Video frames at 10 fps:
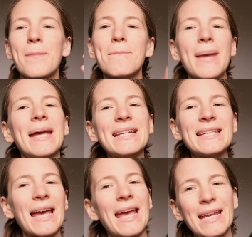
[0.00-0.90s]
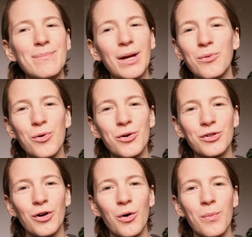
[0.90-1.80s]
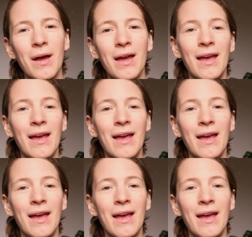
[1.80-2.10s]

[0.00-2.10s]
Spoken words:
maintain my wardrobe